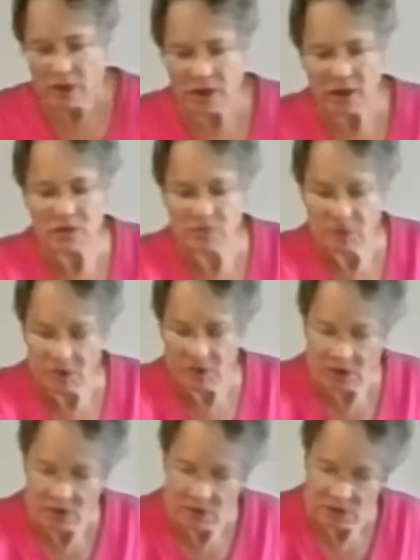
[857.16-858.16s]
can add some other
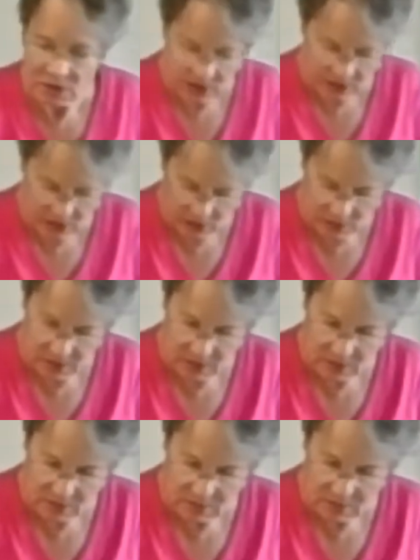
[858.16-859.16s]
colors. How
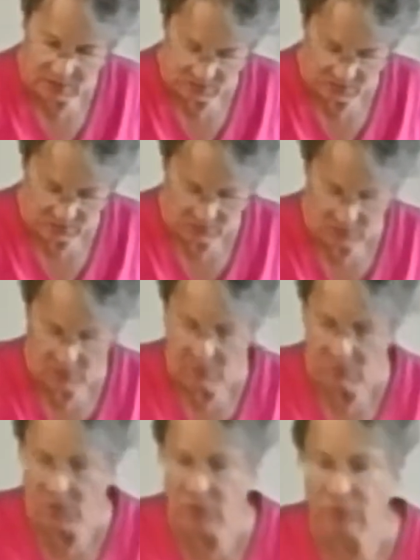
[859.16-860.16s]
about
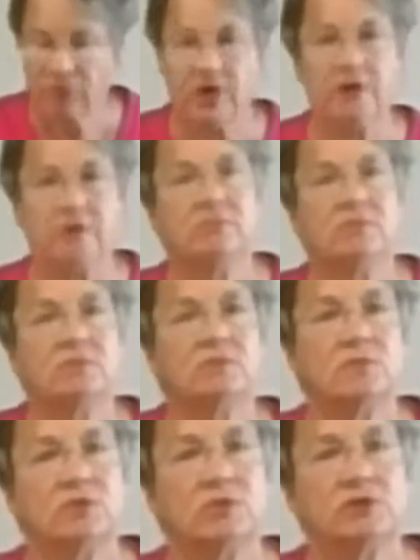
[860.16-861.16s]
blue and red?
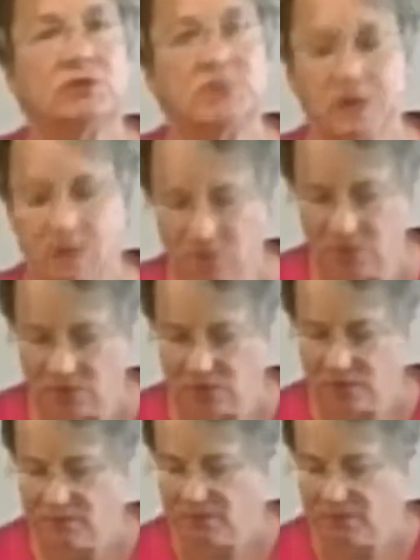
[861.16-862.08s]
We'll just make it look good.